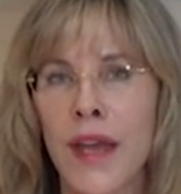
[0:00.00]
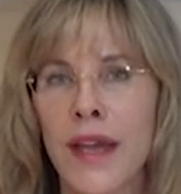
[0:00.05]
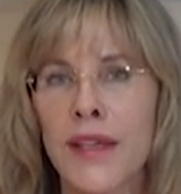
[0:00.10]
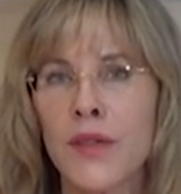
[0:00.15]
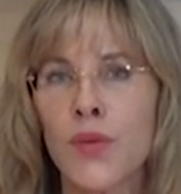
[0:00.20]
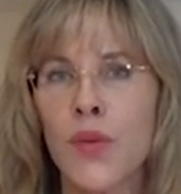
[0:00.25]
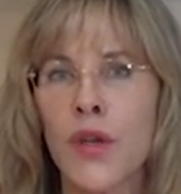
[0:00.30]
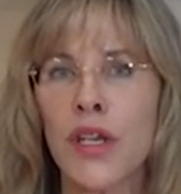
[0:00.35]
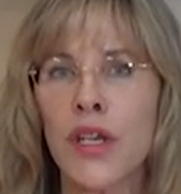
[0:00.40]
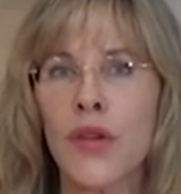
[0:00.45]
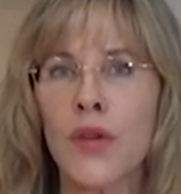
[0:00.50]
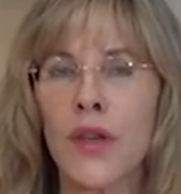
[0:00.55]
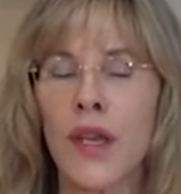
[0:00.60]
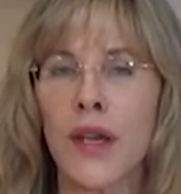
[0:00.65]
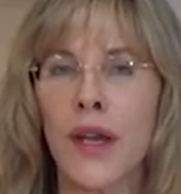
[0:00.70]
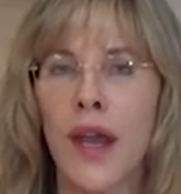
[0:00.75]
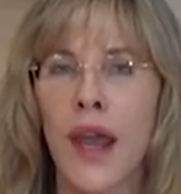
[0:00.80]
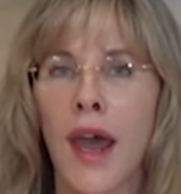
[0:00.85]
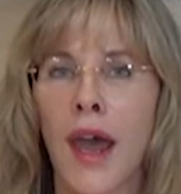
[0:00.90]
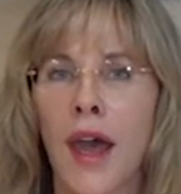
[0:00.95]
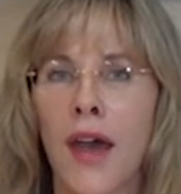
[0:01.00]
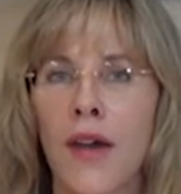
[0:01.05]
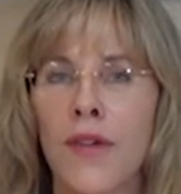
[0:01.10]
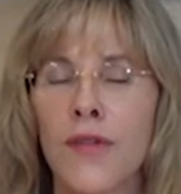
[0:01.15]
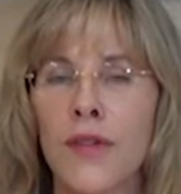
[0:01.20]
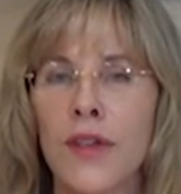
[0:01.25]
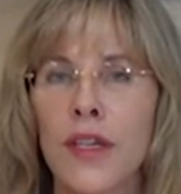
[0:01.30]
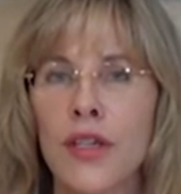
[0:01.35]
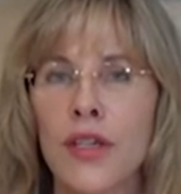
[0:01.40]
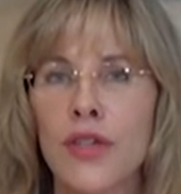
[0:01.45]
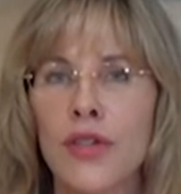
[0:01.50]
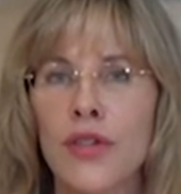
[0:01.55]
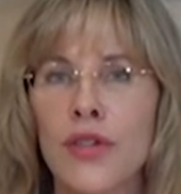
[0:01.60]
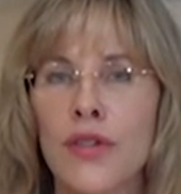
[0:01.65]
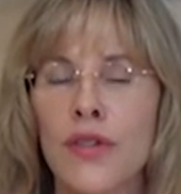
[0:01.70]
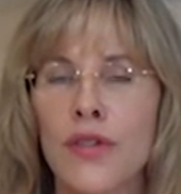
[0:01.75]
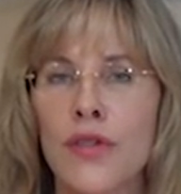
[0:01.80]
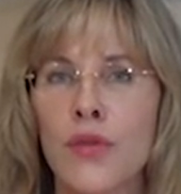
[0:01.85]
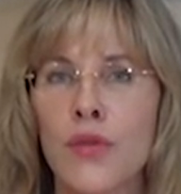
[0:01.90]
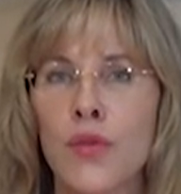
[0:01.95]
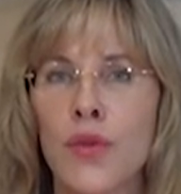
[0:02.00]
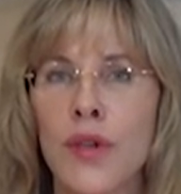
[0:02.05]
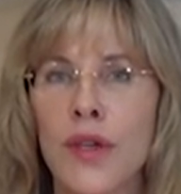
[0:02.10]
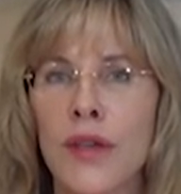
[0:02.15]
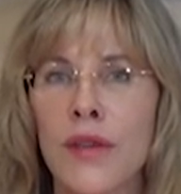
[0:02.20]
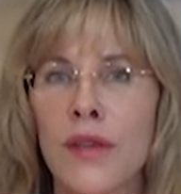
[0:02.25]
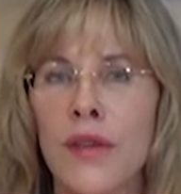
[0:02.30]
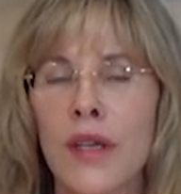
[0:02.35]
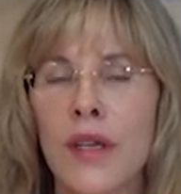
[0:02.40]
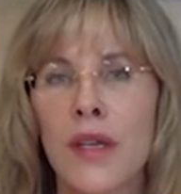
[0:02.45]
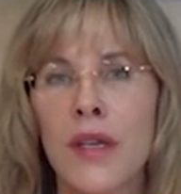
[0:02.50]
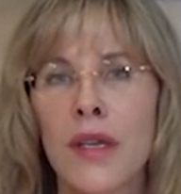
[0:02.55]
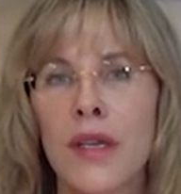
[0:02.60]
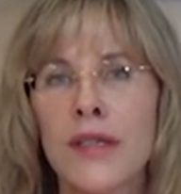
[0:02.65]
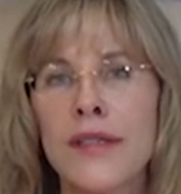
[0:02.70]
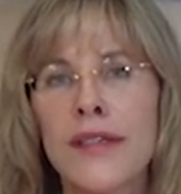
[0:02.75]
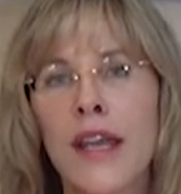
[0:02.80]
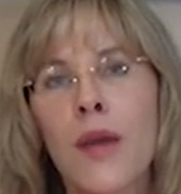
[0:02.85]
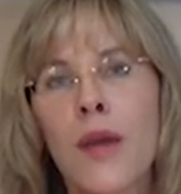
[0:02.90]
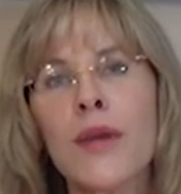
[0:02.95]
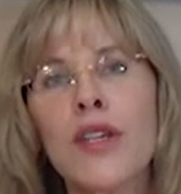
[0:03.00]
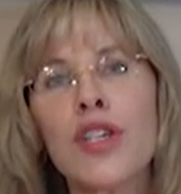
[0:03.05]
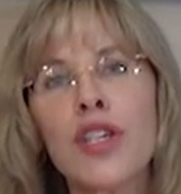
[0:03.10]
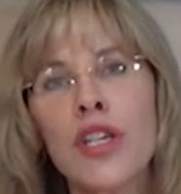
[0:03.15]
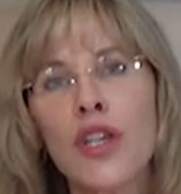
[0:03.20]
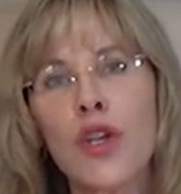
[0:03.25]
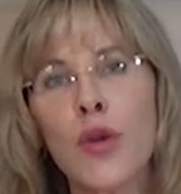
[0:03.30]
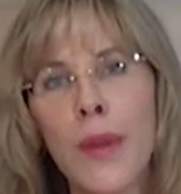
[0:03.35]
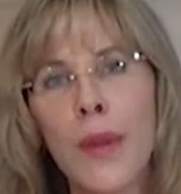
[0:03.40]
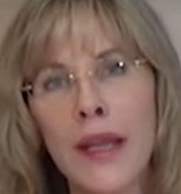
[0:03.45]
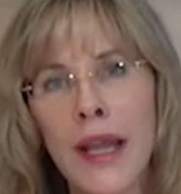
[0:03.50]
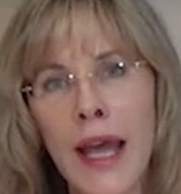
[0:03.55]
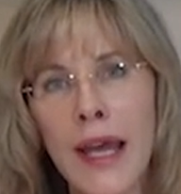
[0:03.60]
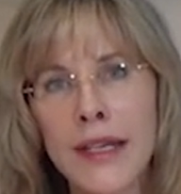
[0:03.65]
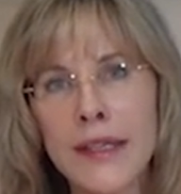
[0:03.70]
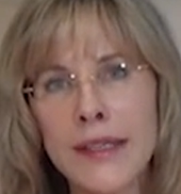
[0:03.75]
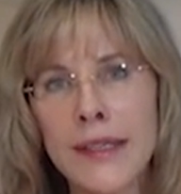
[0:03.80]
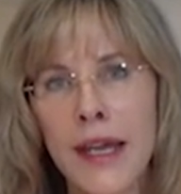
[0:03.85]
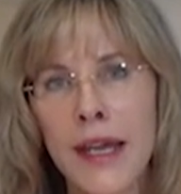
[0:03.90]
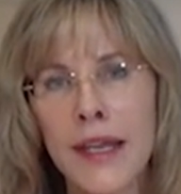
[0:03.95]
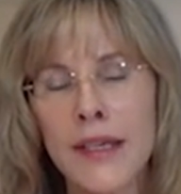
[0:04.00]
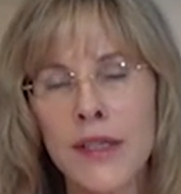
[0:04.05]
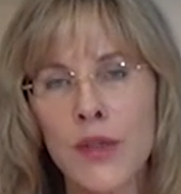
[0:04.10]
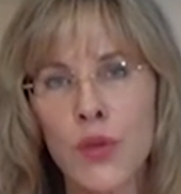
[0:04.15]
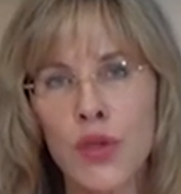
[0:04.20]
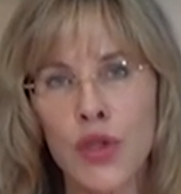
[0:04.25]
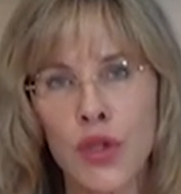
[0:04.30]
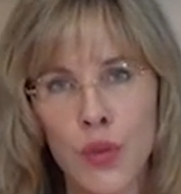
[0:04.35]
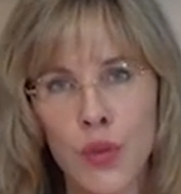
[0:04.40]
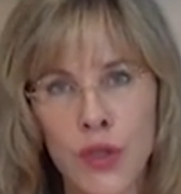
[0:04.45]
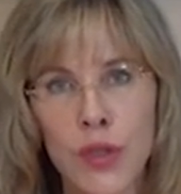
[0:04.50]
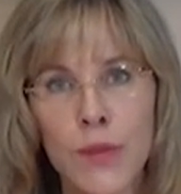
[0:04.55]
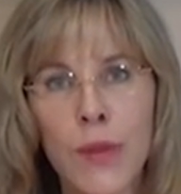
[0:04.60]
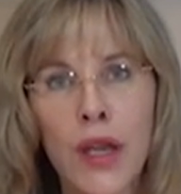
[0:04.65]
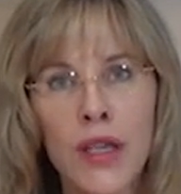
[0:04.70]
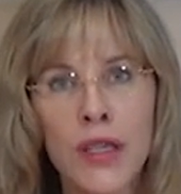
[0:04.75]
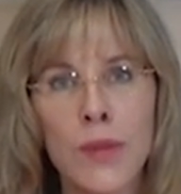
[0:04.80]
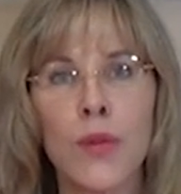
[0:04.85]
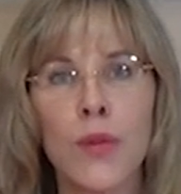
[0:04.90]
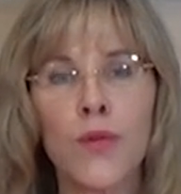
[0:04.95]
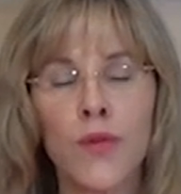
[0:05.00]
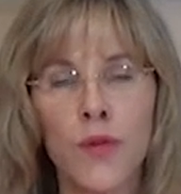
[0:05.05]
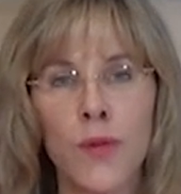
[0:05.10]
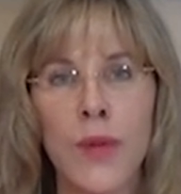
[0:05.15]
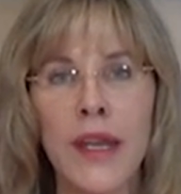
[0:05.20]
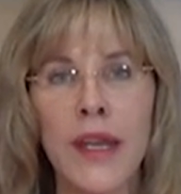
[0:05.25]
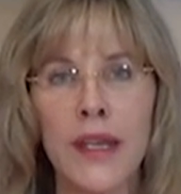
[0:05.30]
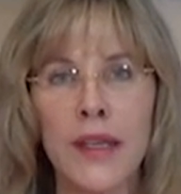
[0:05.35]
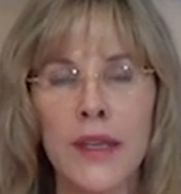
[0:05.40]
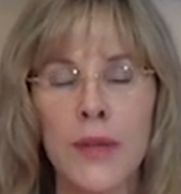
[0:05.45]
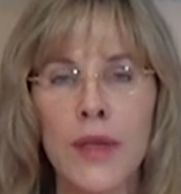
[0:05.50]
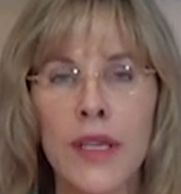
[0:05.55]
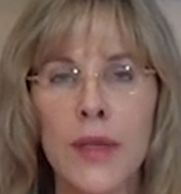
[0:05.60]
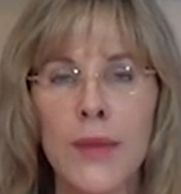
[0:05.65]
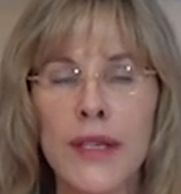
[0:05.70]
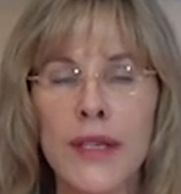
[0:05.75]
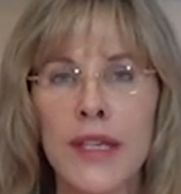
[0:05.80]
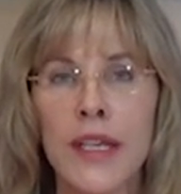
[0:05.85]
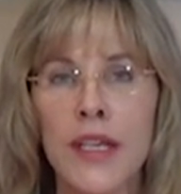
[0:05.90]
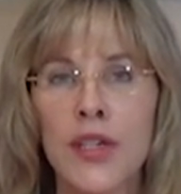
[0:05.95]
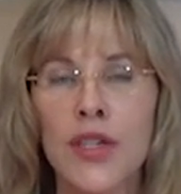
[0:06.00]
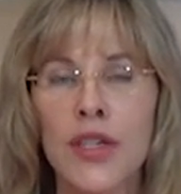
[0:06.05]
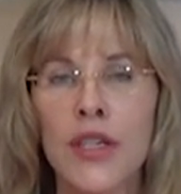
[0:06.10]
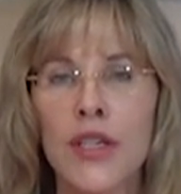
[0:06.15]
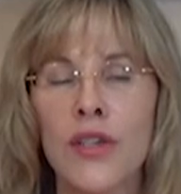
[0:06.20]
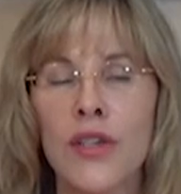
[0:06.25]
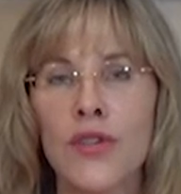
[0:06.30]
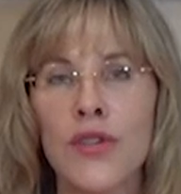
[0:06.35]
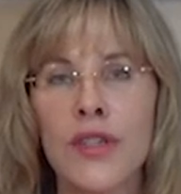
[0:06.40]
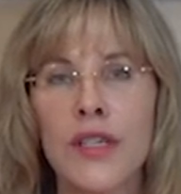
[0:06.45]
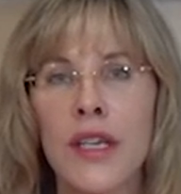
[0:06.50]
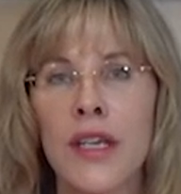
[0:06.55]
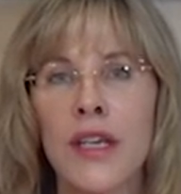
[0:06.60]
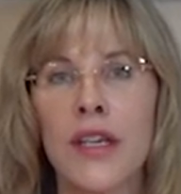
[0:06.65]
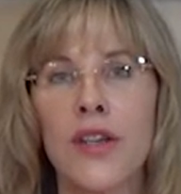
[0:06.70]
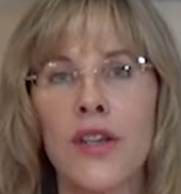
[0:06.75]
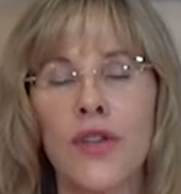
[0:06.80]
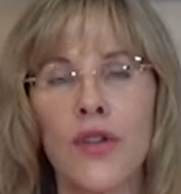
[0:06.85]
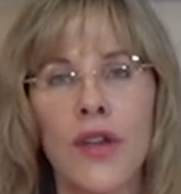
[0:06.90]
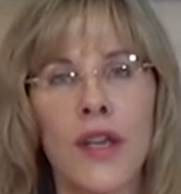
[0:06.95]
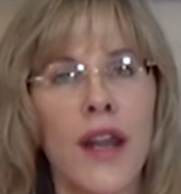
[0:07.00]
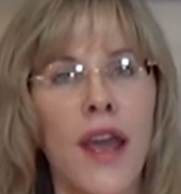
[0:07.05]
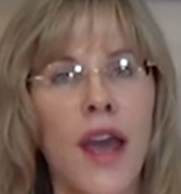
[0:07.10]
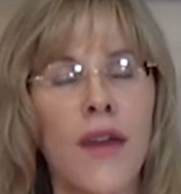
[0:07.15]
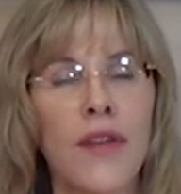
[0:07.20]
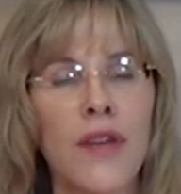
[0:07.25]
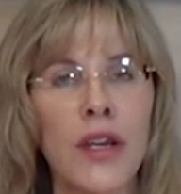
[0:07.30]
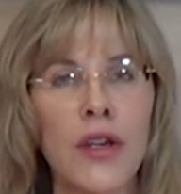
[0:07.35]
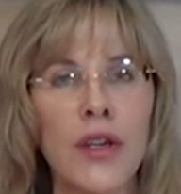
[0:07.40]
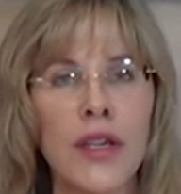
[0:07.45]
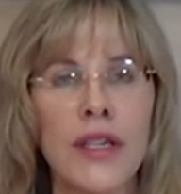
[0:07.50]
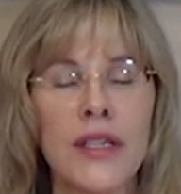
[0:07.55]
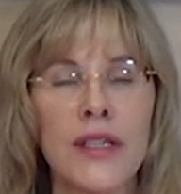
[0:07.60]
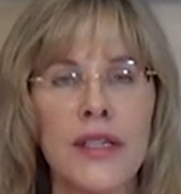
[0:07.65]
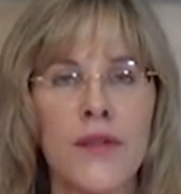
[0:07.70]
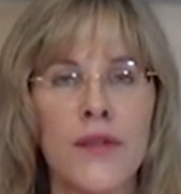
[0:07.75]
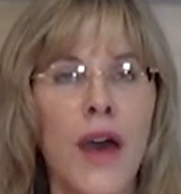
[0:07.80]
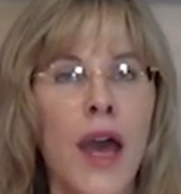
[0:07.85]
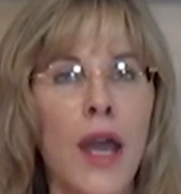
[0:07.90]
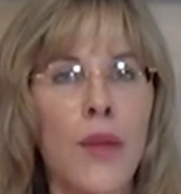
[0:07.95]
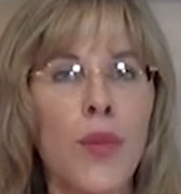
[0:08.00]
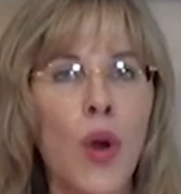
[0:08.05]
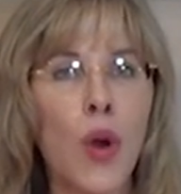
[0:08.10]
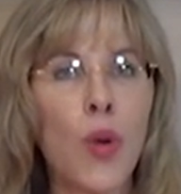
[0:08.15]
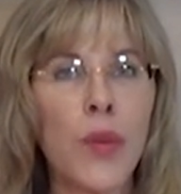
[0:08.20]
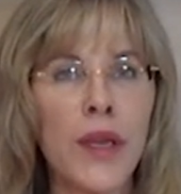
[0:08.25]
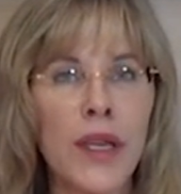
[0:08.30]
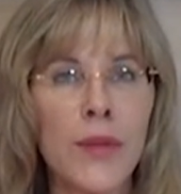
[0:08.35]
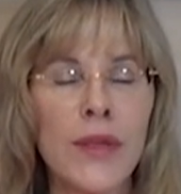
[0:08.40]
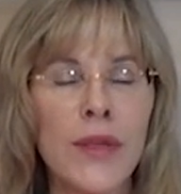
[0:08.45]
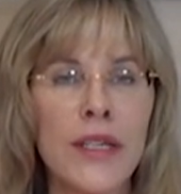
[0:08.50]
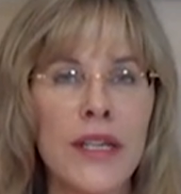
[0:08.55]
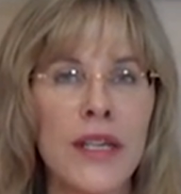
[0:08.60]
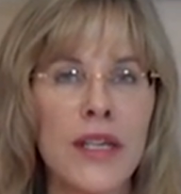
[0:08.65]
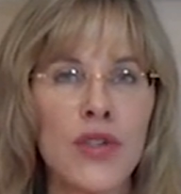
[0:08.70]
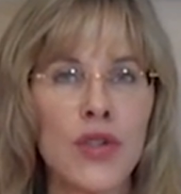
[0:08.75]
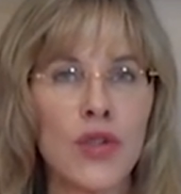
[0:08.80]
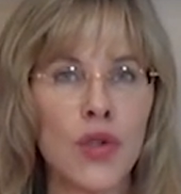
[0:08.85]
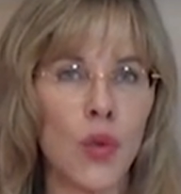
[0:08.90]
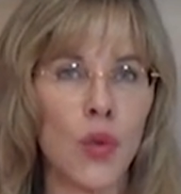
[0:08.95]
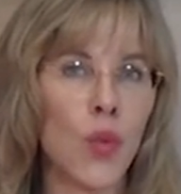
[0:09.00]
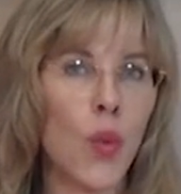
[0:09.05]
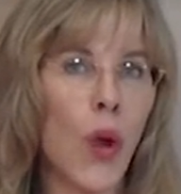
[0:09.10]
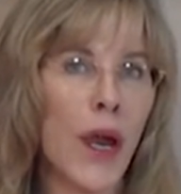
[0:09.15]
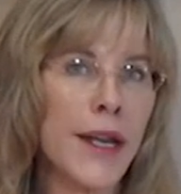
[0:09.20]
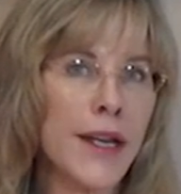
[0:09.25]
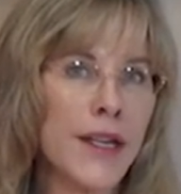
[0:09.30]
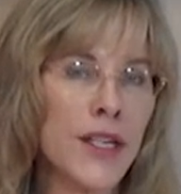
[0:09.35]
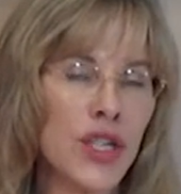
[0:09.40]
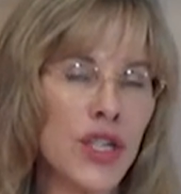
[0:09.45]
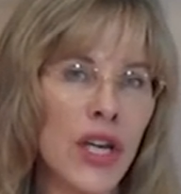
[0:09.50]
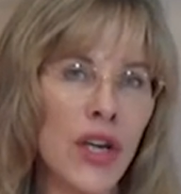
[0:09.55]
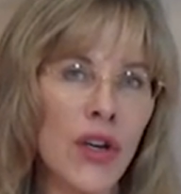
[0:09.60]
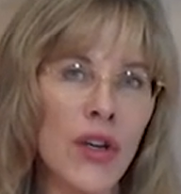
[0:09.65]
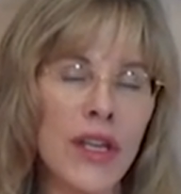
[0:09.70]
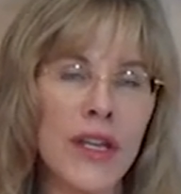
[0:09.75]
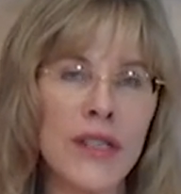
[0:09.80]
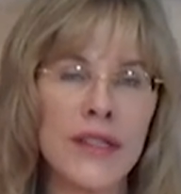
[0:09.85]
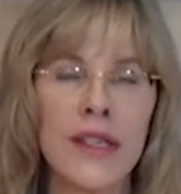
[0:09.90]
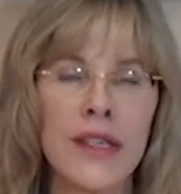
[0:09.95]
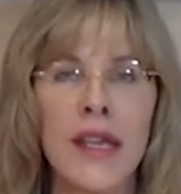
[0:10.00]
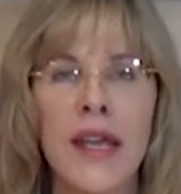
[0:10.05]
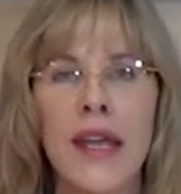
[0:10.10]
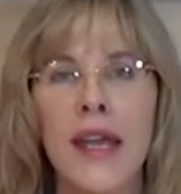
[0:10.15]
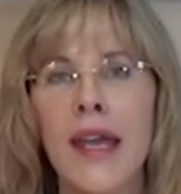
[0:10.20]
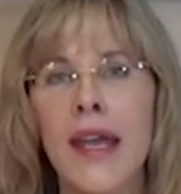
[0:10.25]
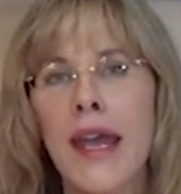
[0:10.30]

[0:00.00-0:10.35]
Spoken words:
That's when you can have issues with damaging your melanocytes, which are responsible for making the pigmentation in your skin, and you can have areas of hypopigmentation or whitish areas.